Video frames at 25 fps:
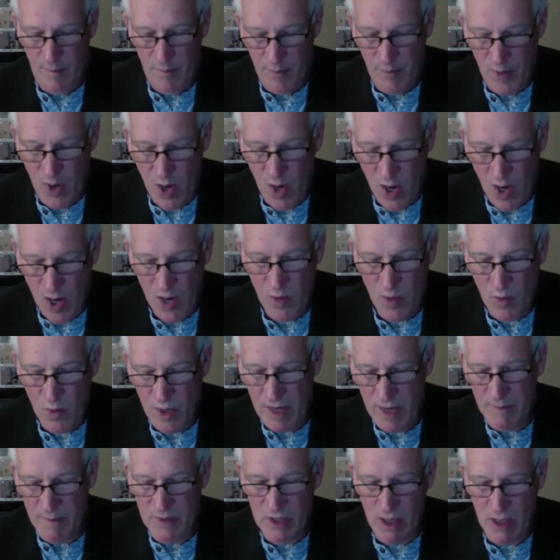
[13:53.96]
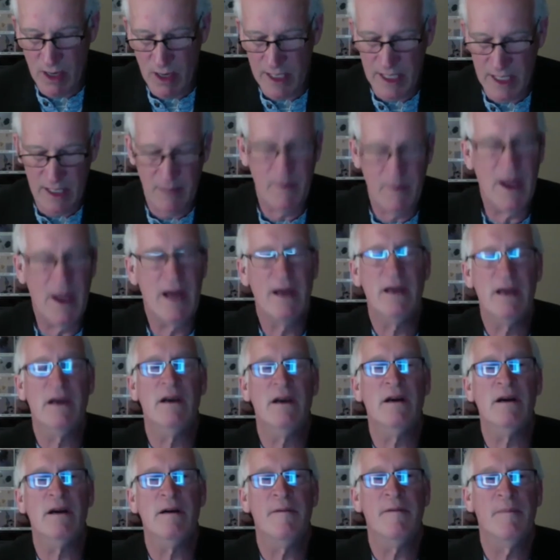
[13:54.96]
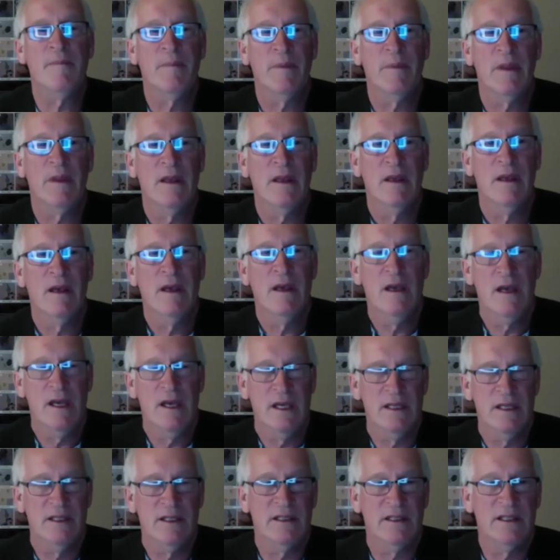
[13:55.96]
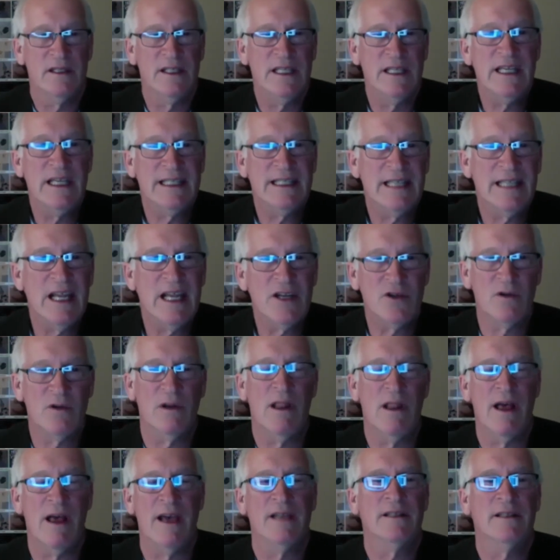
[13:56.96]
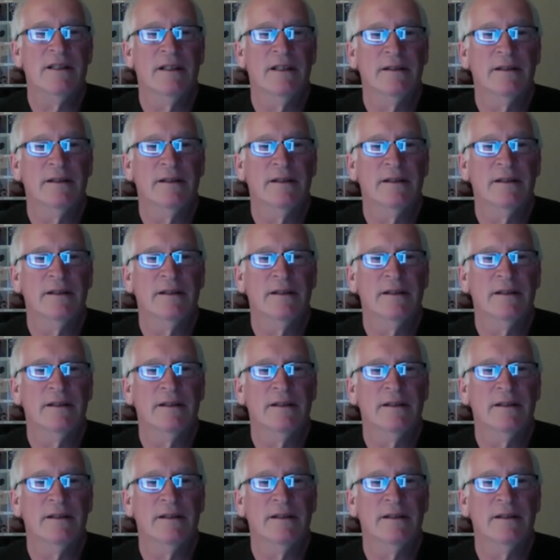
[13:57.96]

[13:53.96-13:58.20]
part of what I'm talking about here is decentralizing